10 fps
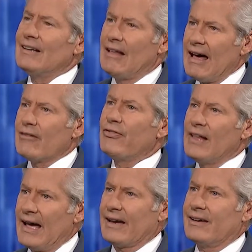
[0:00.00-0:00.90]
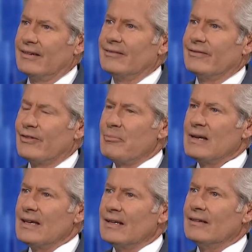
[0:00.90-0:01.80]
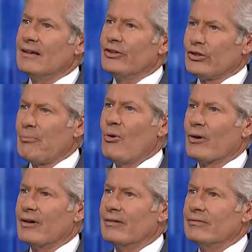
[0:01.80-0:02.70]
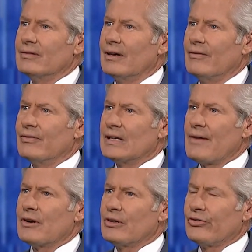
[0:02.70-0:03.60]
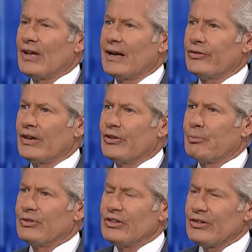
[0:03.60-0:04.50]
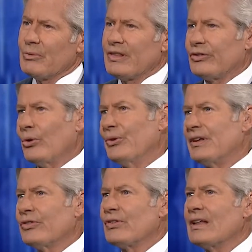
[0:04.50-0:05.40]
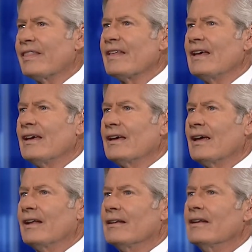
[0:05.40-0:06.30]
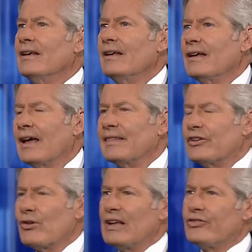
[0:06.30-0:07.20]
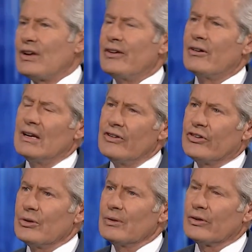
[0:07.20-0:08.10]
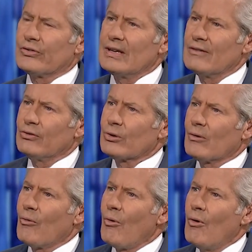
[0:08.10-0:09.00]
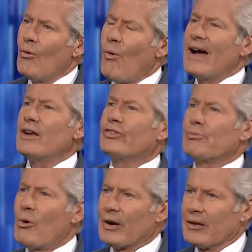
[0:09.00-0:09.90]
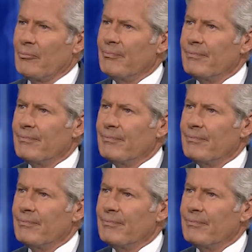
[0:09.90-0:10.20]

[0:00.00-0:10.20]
a lot of flack for being a supporter of Governor DeSantis and his position with this whole Disney thing and the transgender issue in the state of Florida. Why are you supporting him?